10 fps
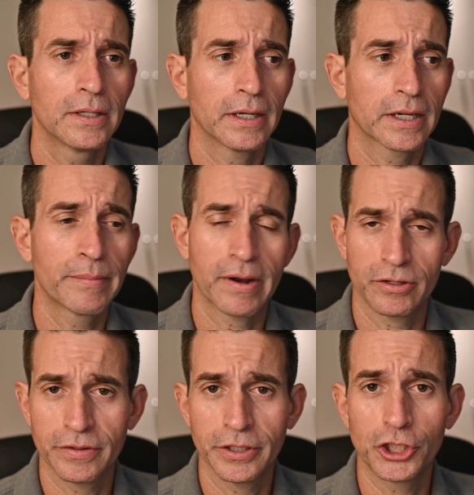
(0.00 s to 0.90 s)
compared
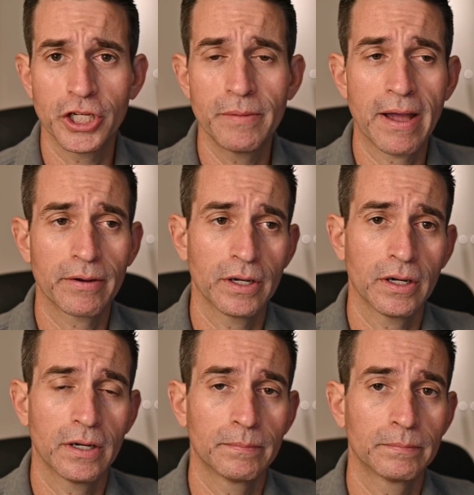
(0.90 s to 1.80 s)
to the G mount,
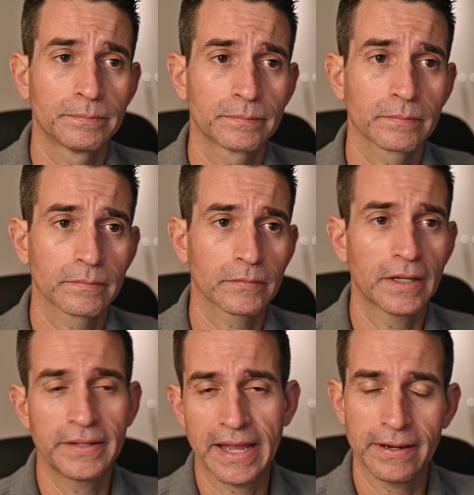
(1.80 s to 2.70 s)

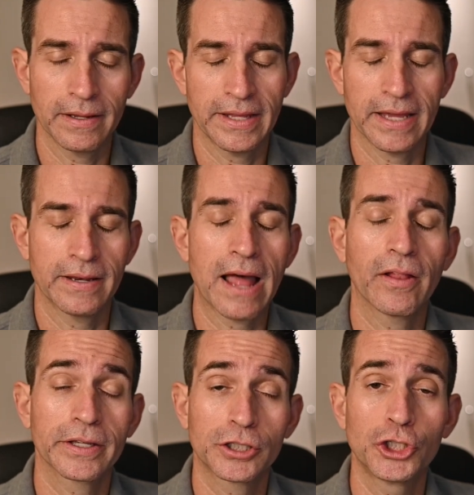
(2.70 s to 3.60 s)
the
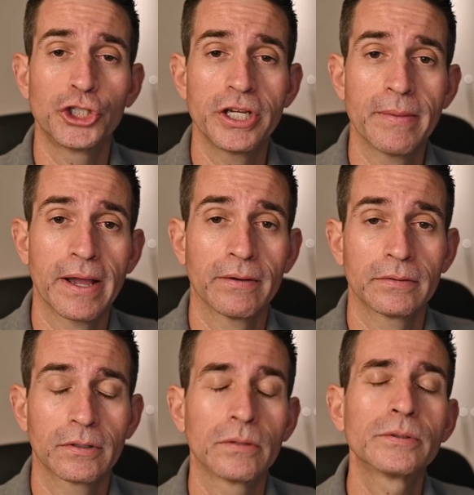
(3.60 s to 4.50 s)
analogous G mount,
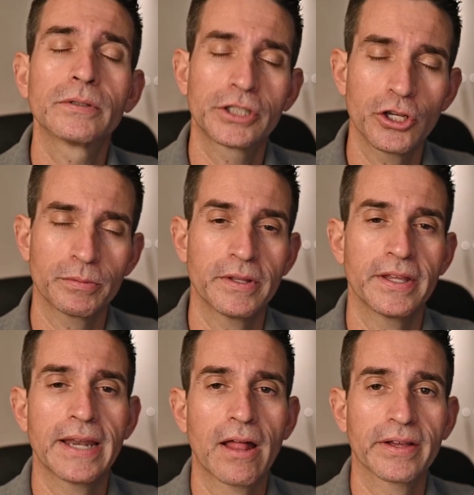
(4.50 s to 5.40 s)
or excuse me, the
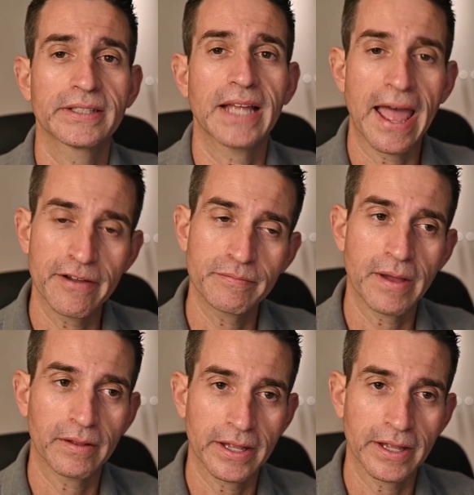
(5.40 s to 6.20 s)
analogous F mount